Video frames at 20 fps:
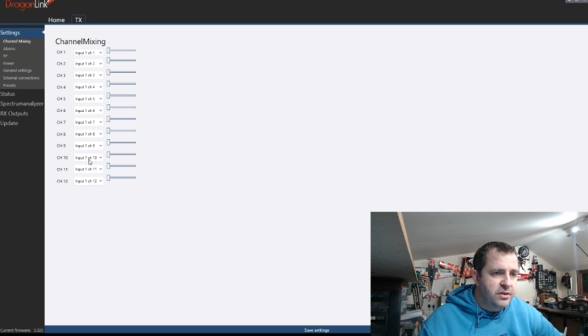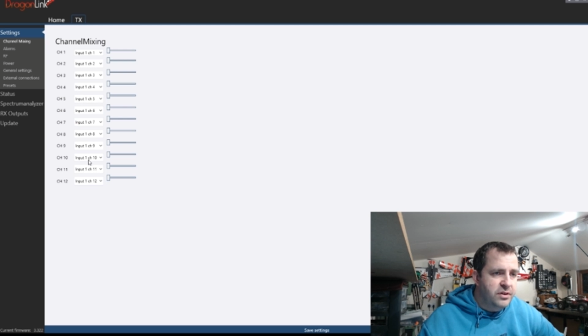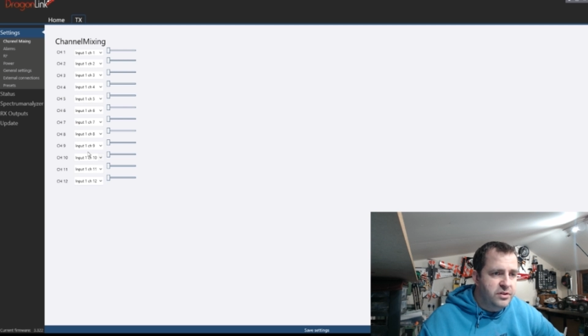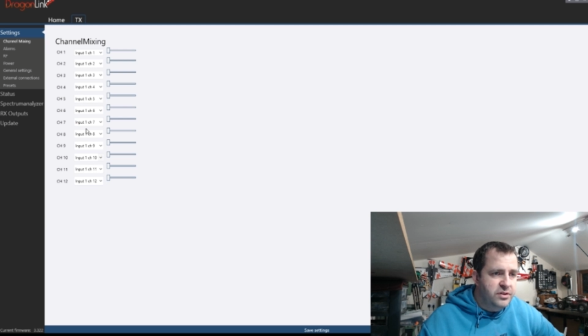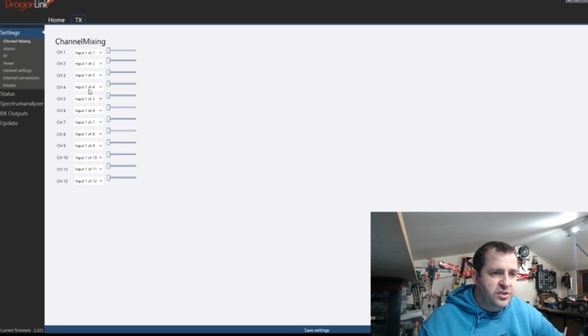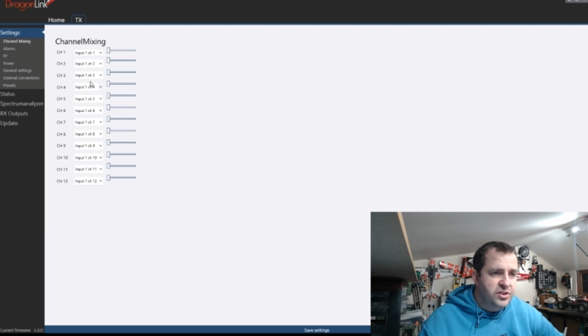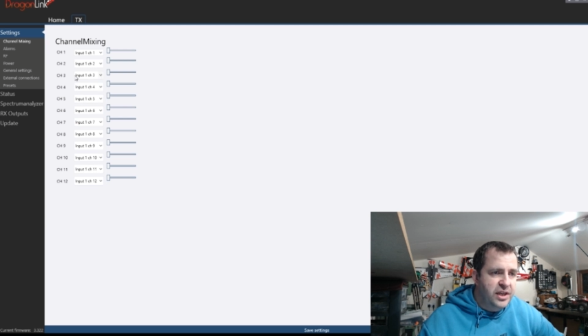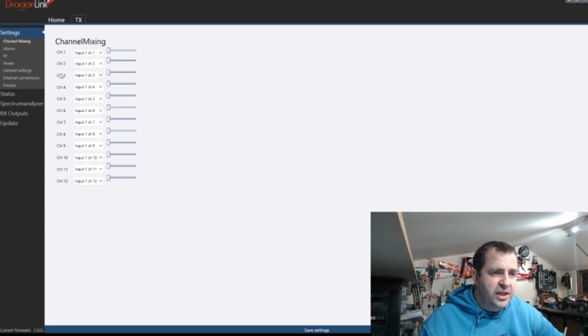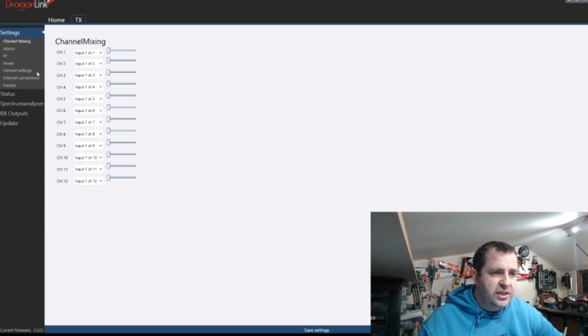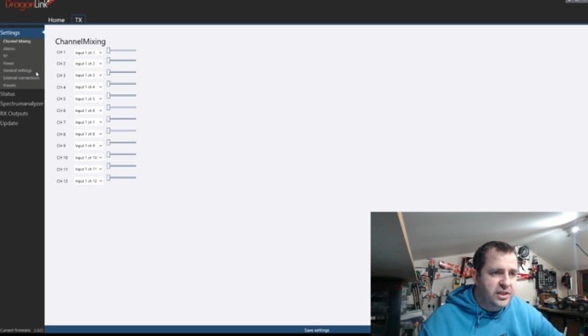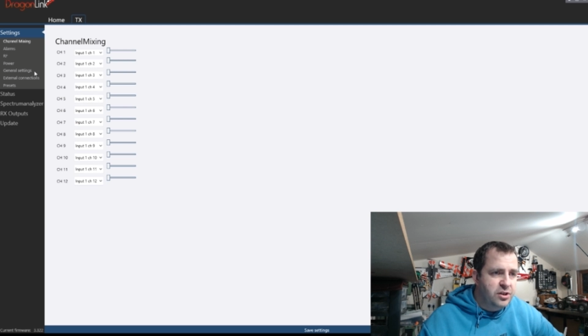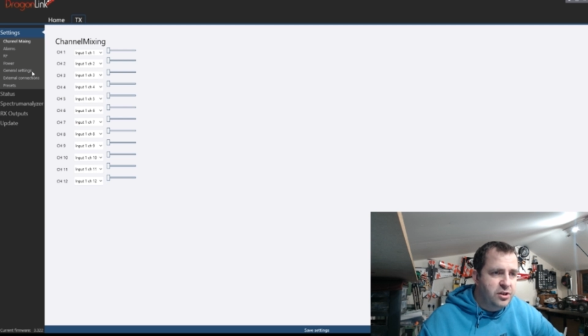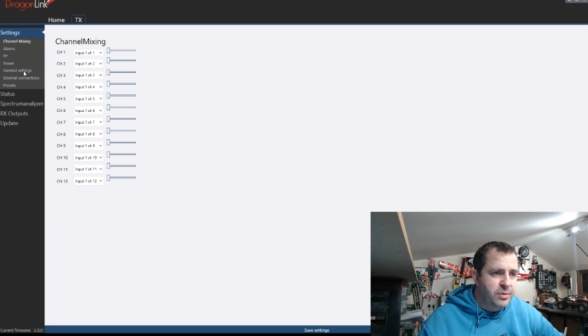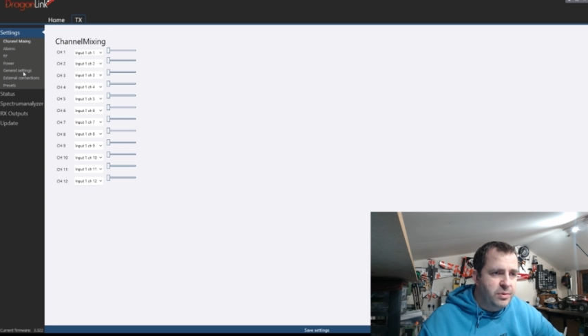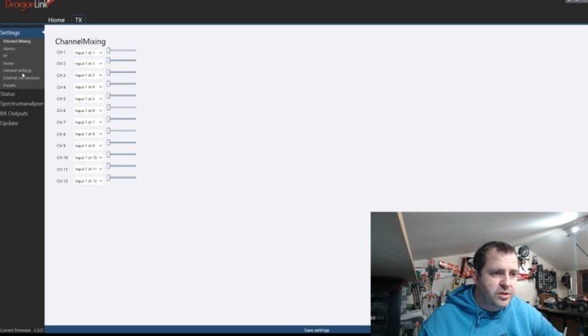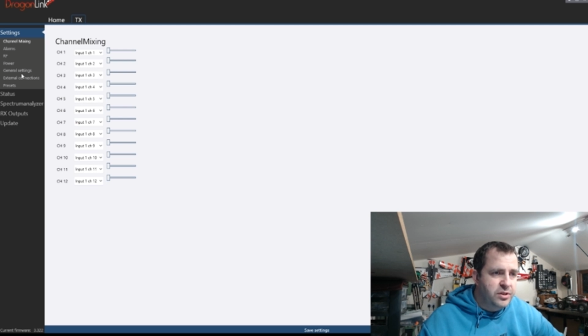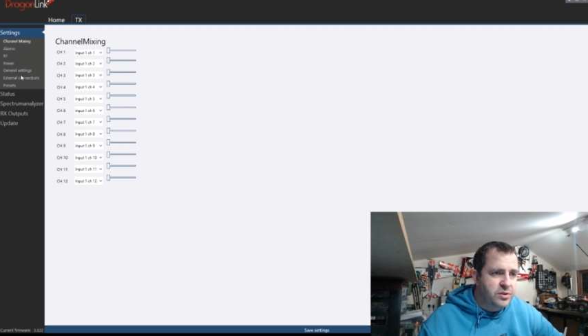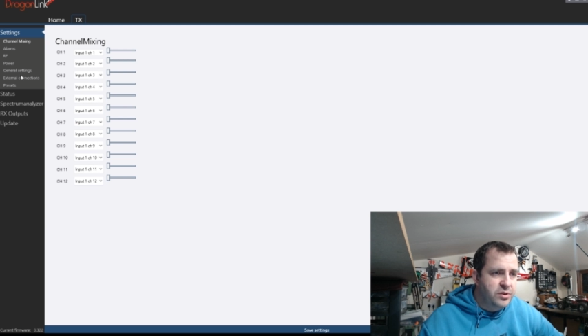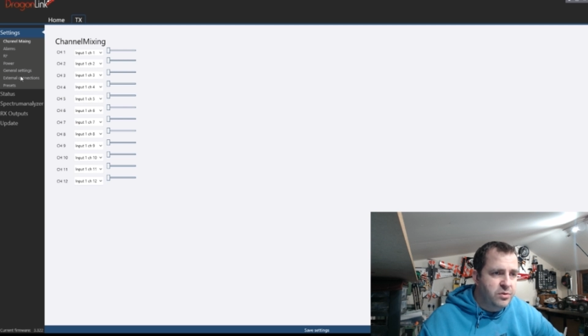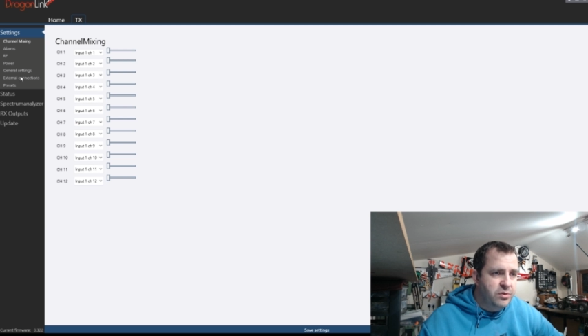Set this up
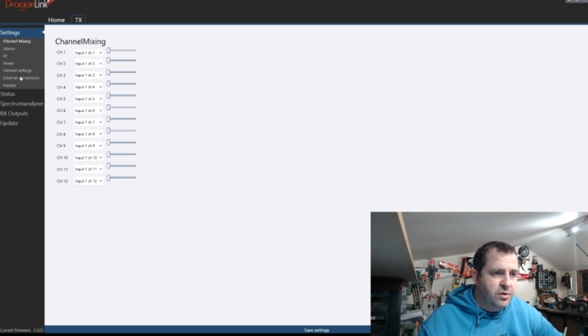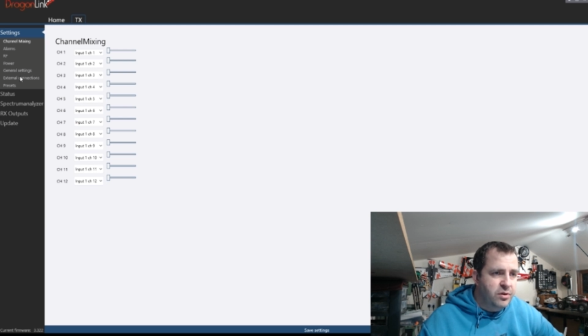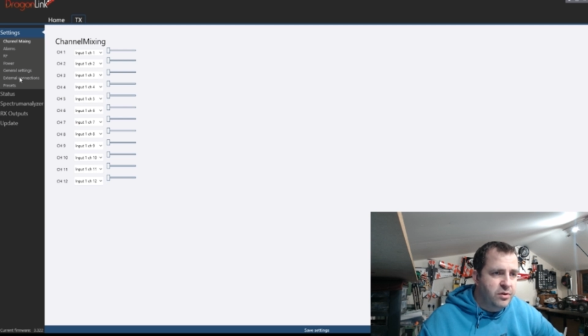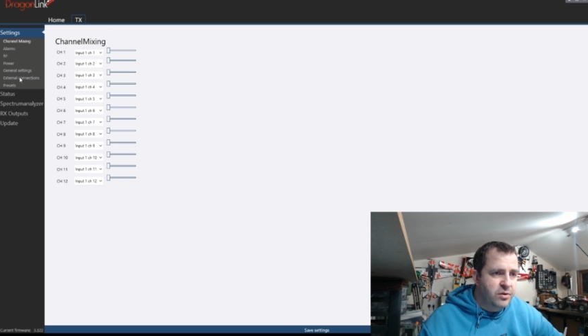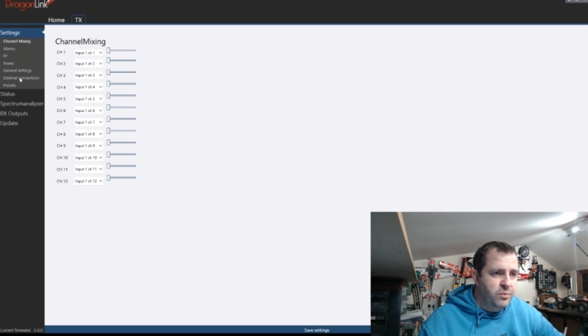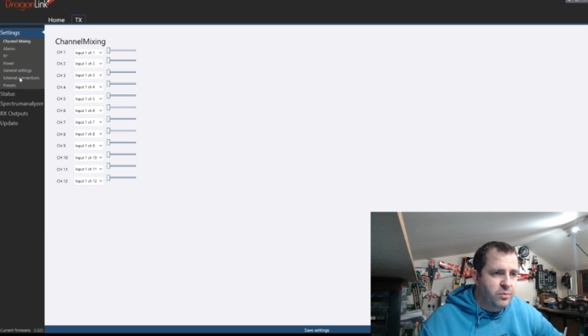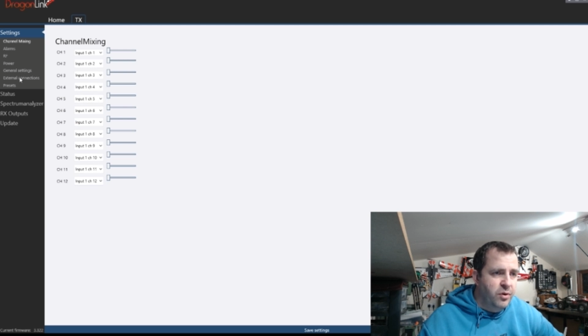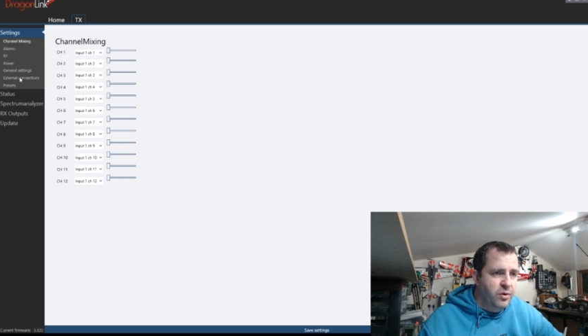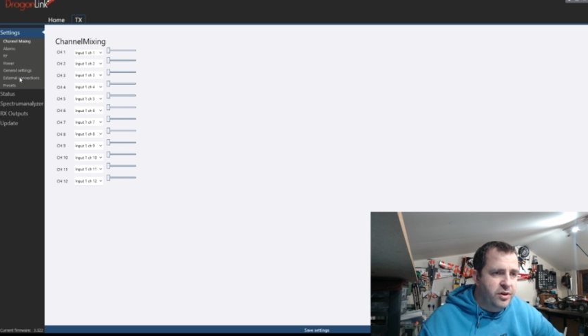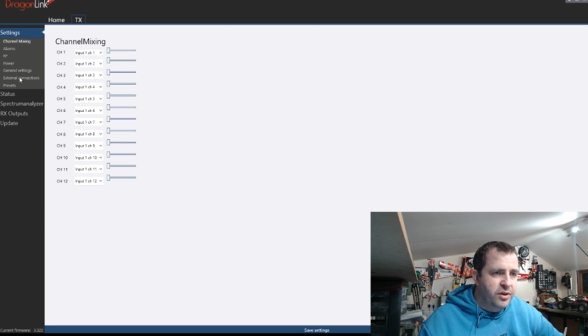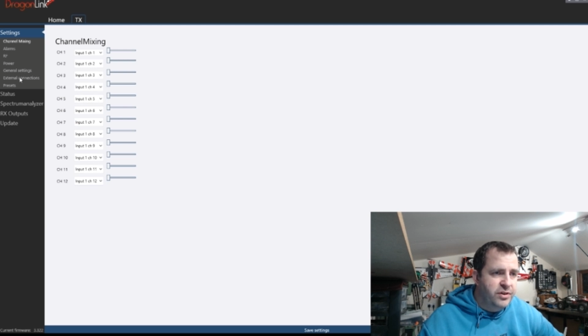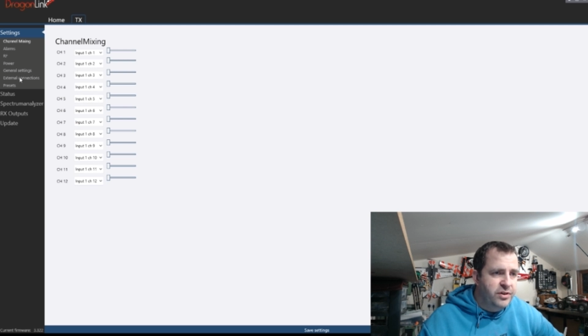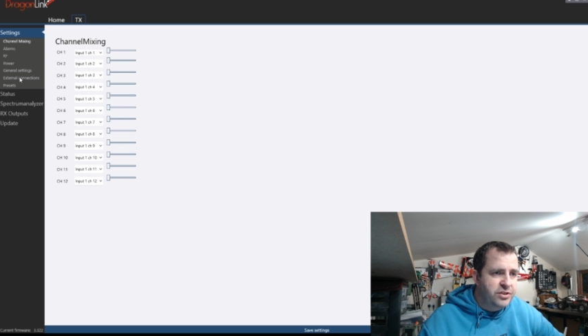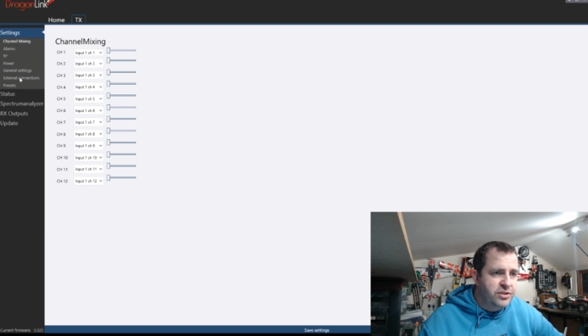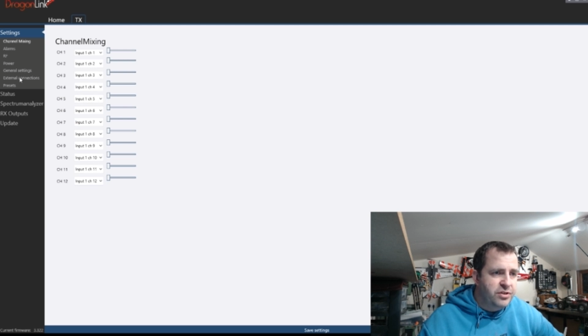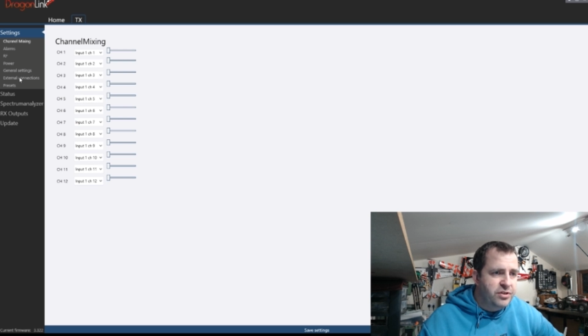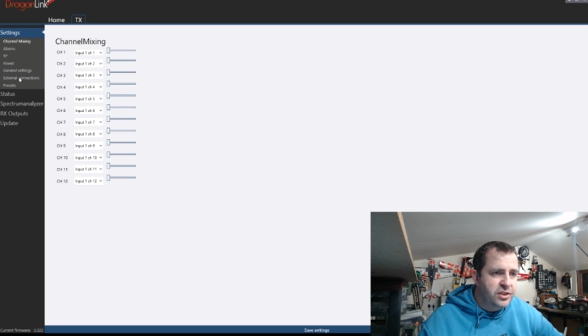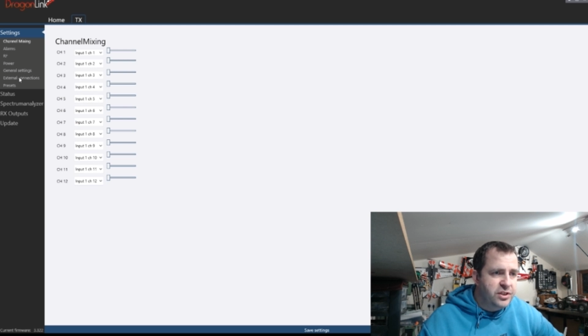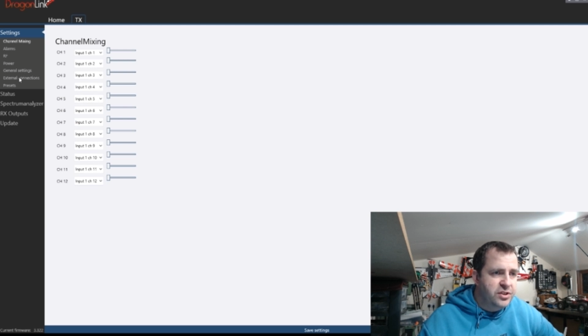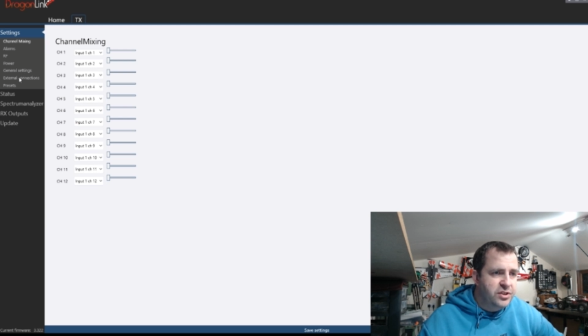as you will. What you're
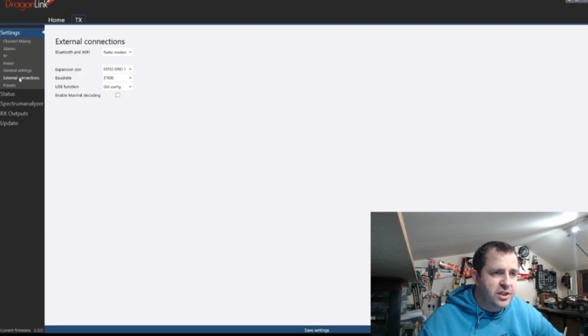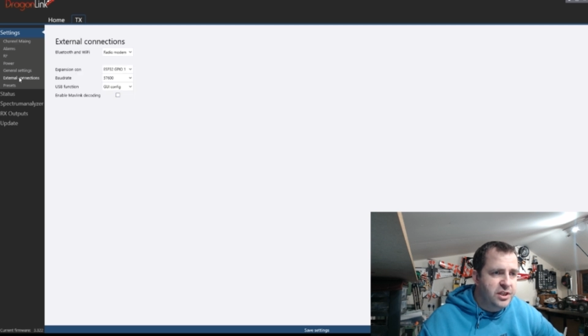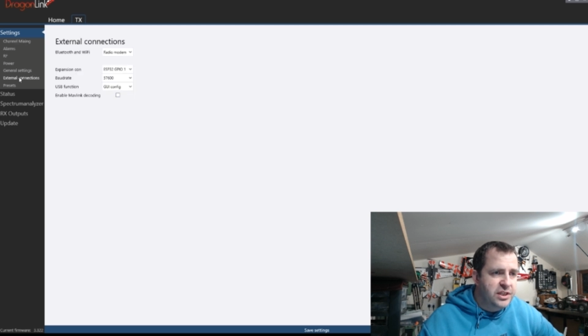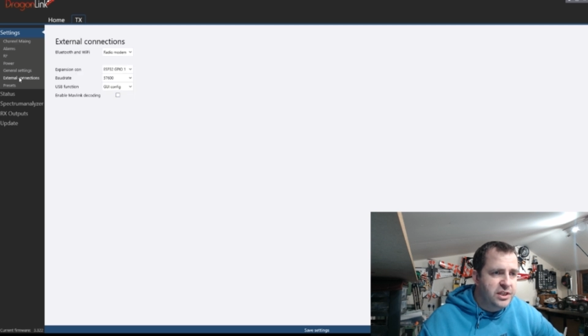interested in